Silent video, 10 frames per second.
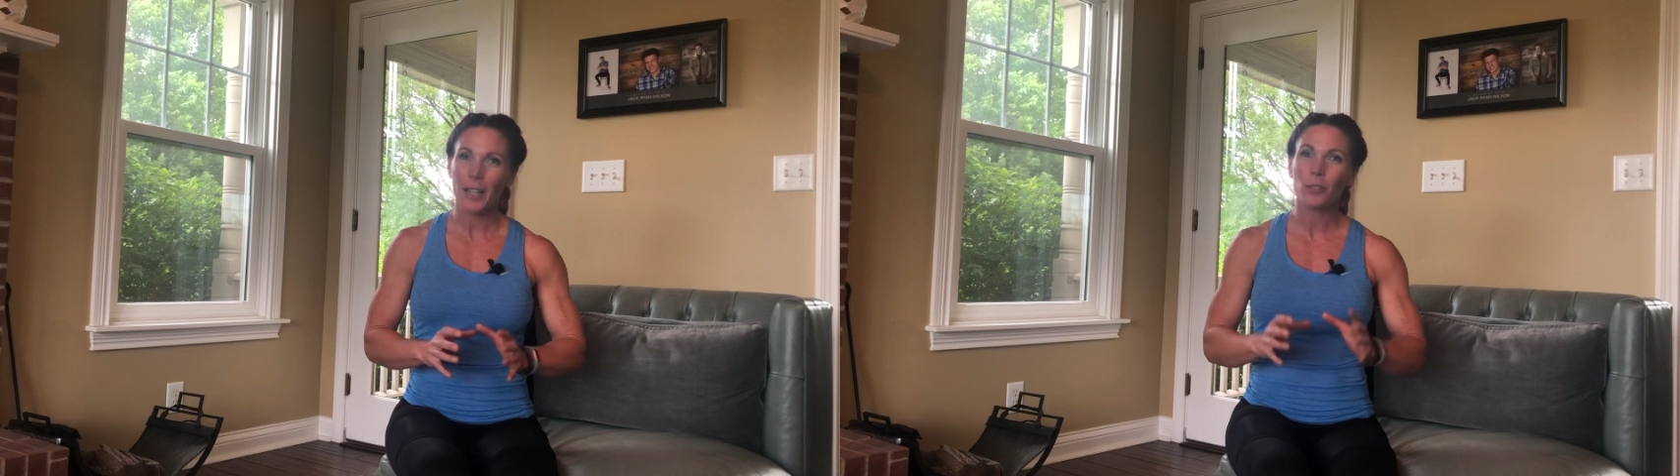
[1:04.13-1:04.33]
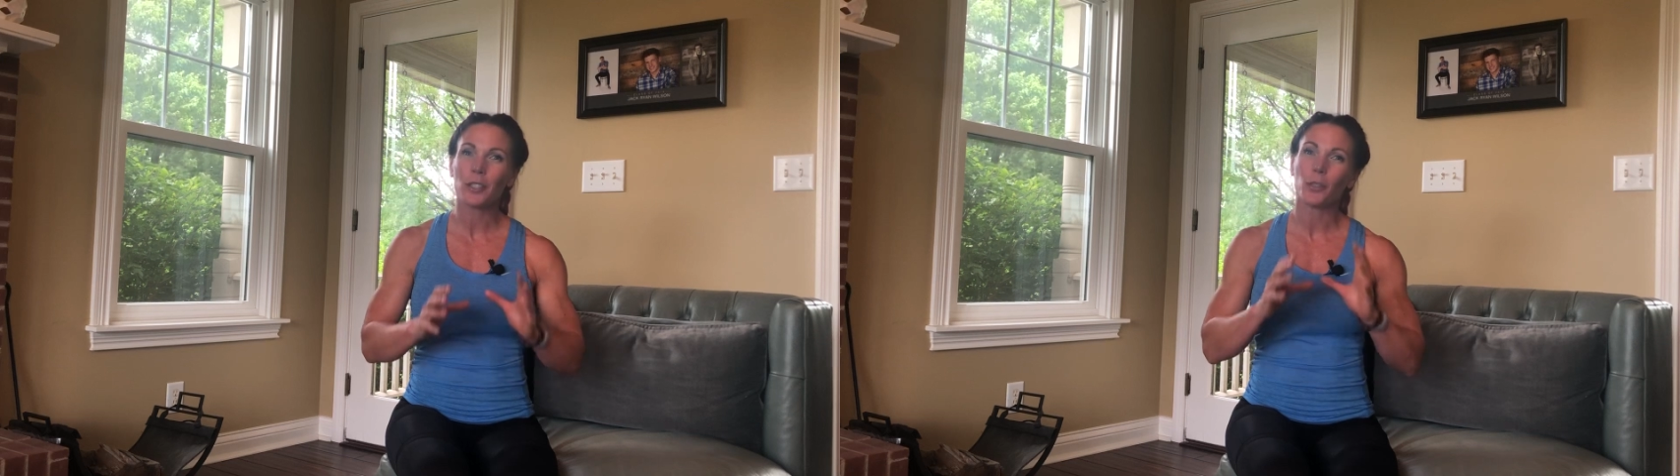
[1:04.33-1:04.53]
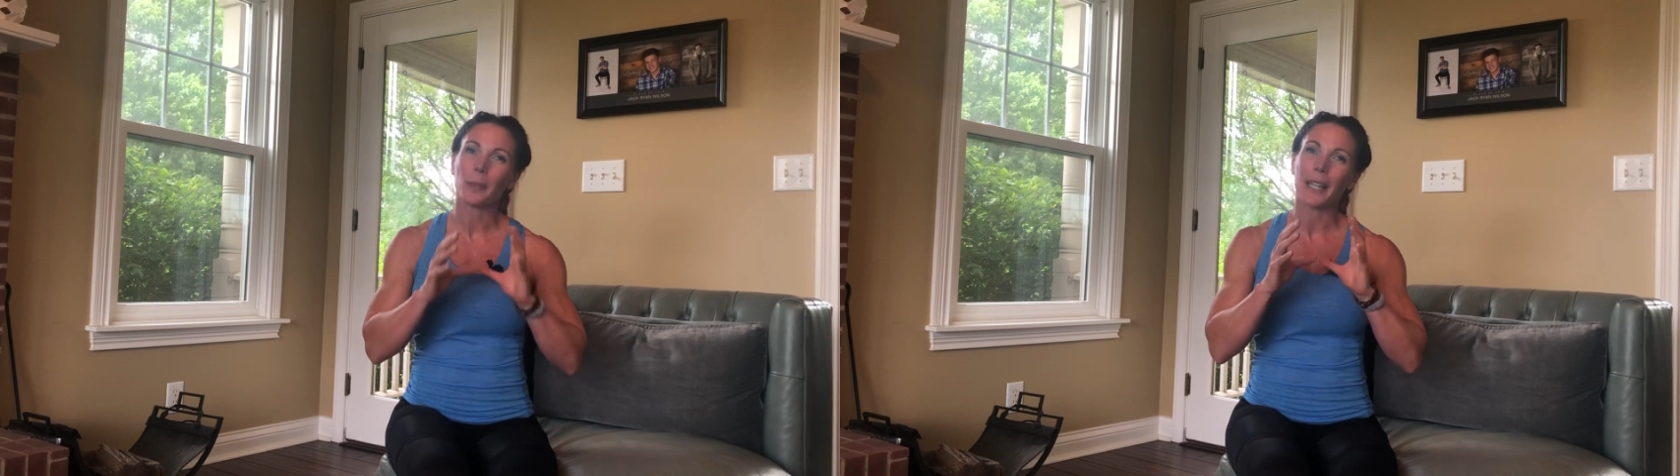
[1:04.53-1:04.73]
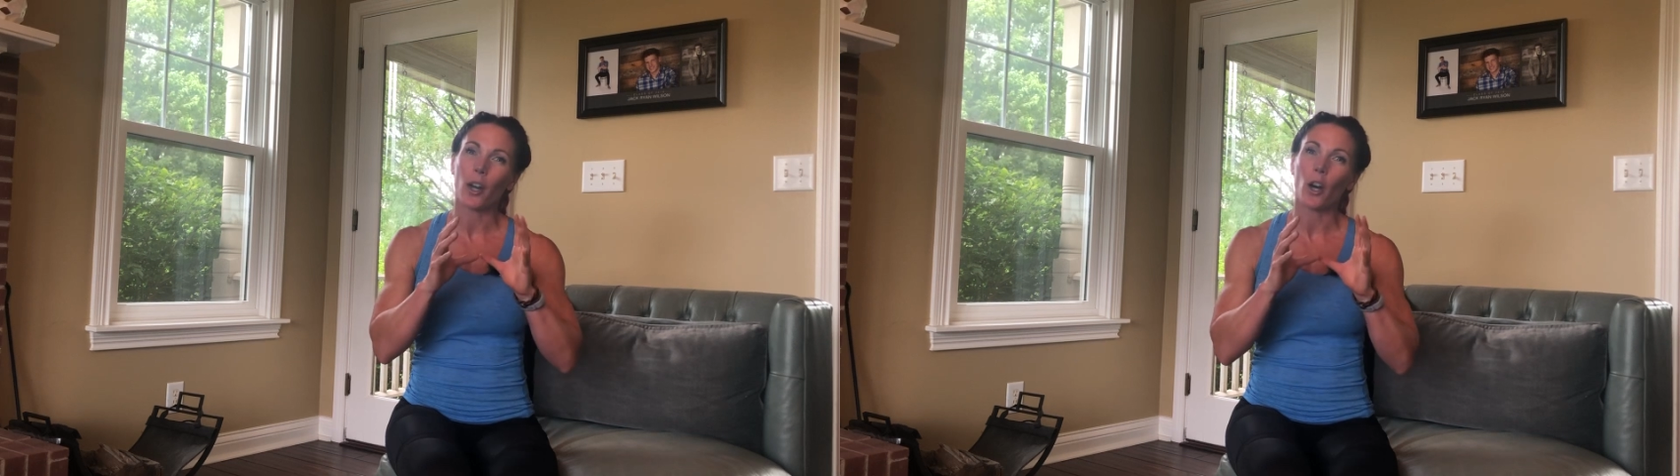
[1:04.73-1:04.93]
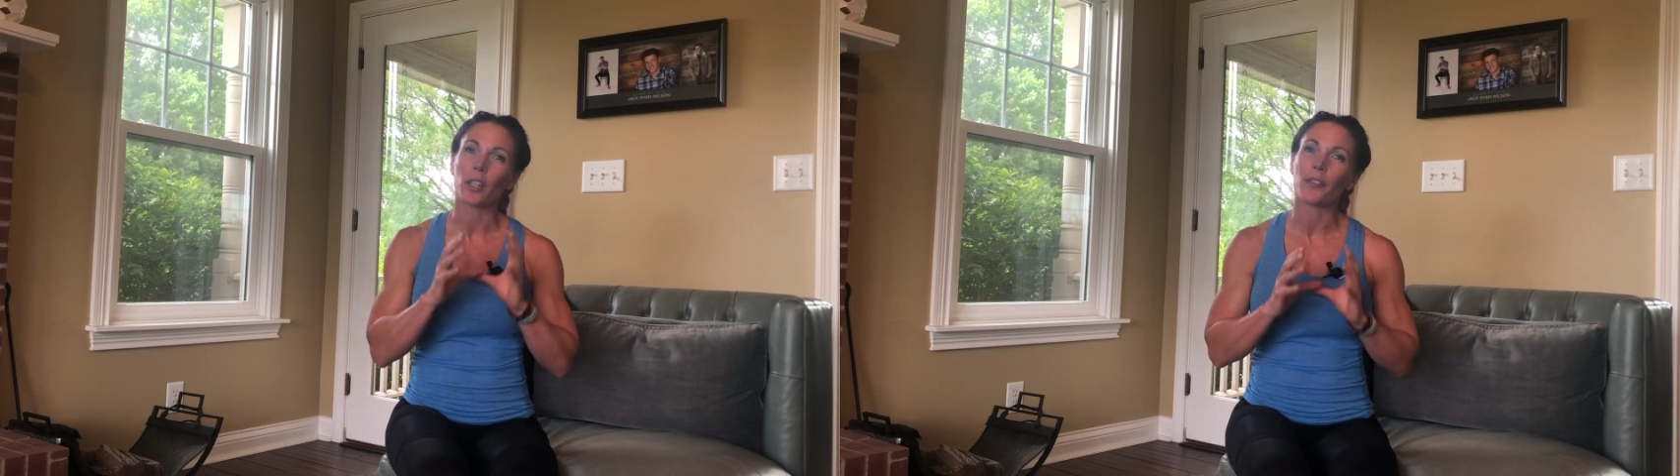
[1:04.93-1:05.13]
only do we get
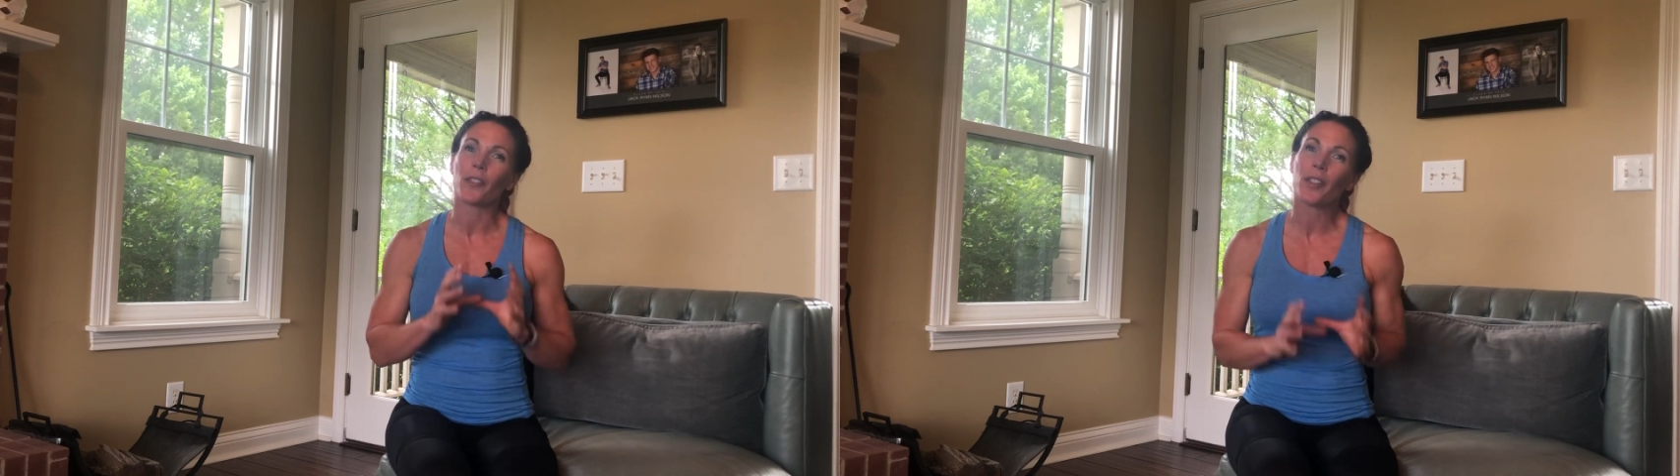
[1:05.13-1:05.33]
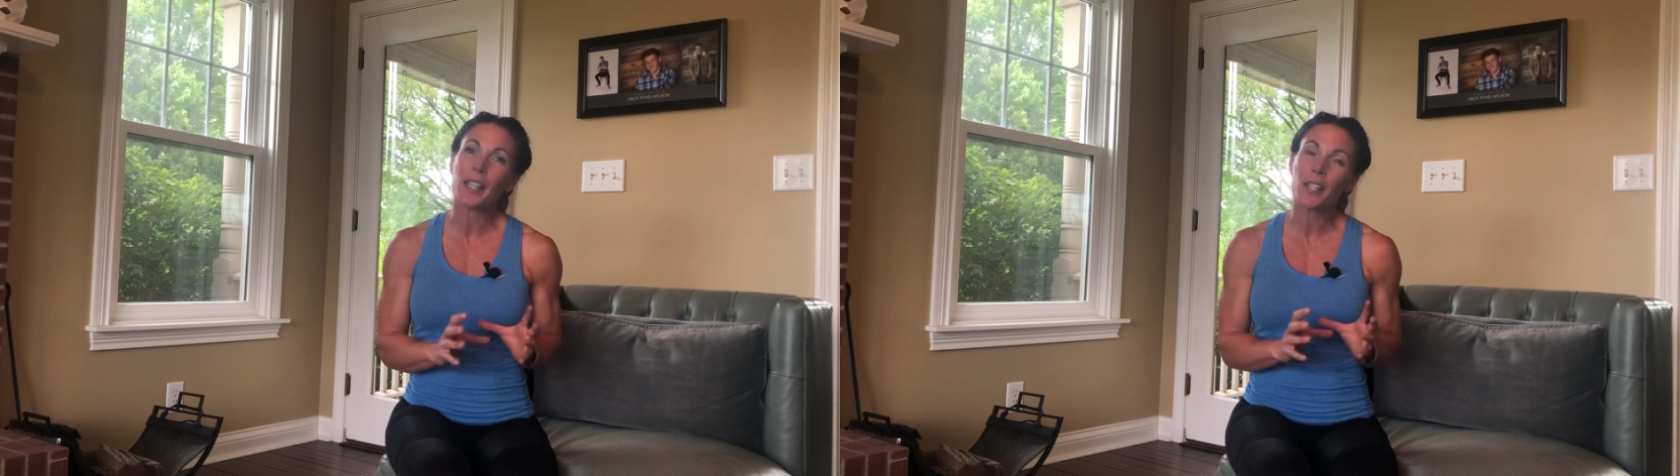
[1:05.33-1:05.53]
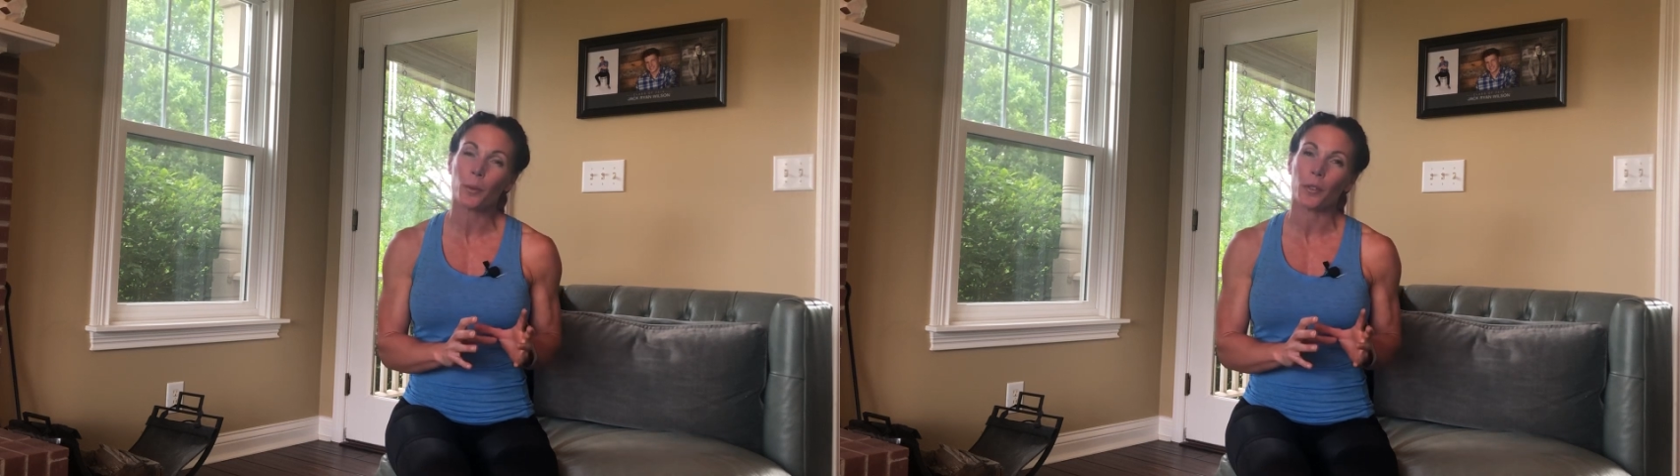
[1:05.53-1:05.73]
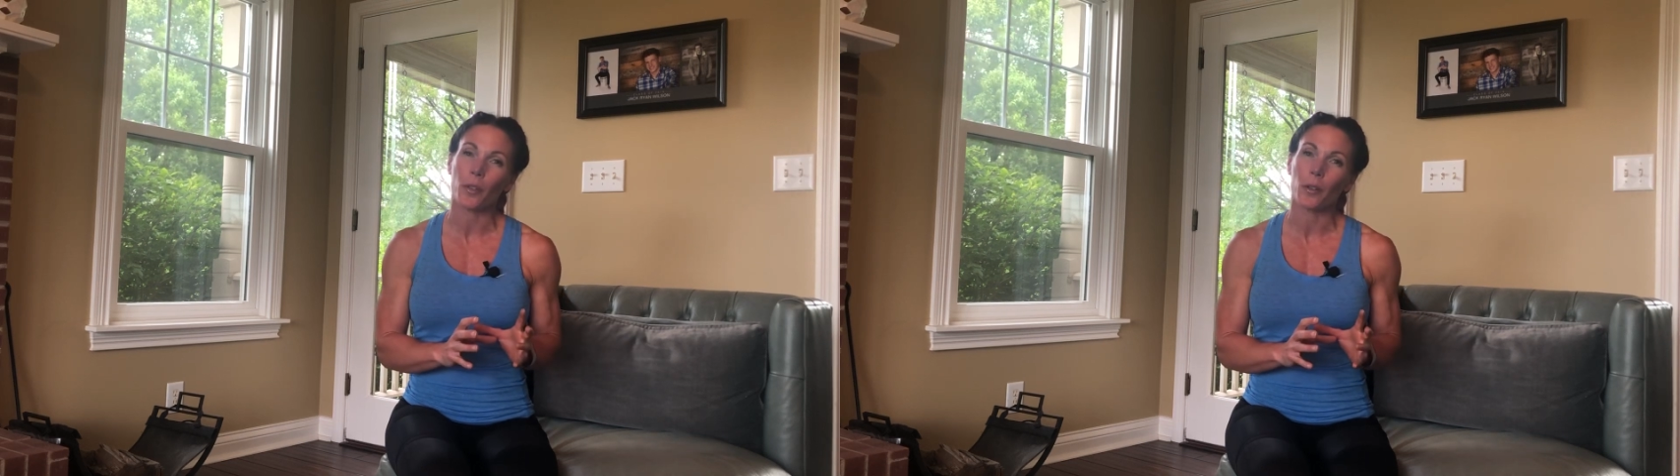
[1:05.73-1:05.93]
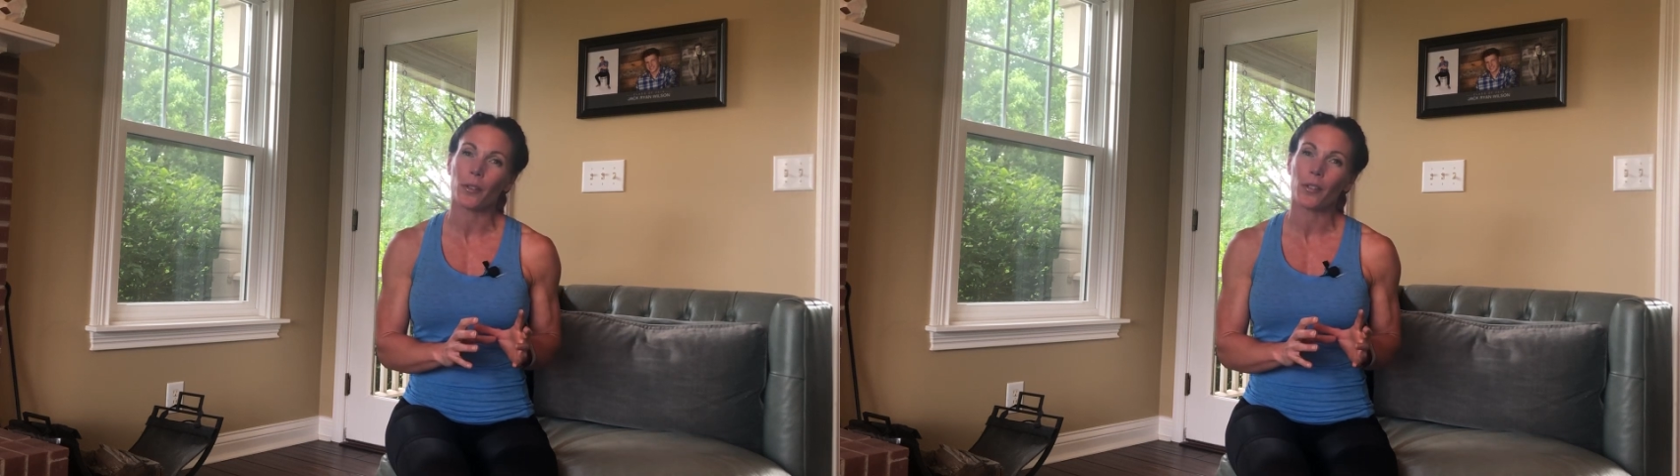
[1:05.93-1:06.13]
all of these
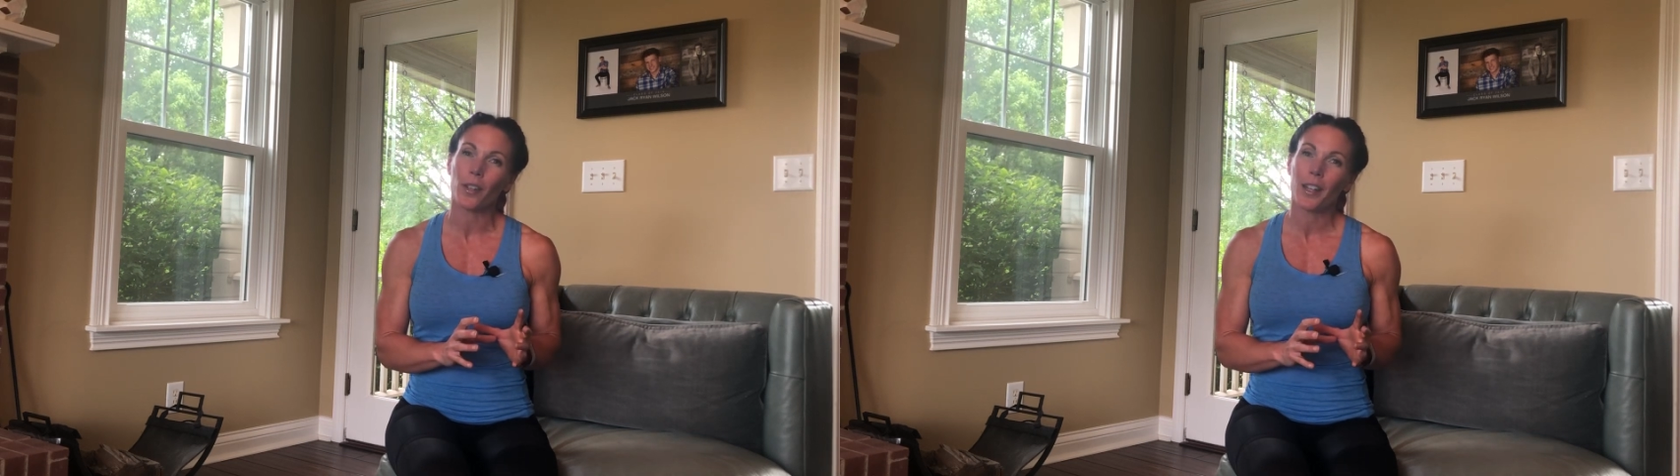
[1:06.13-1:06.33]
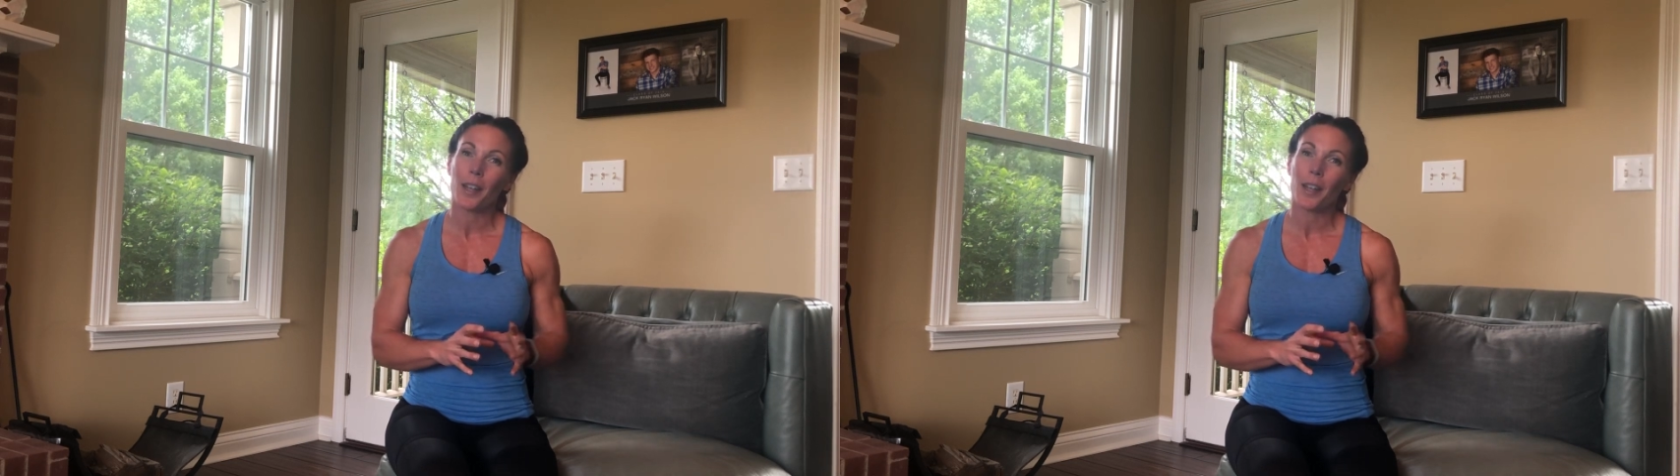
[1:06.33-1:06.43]
results,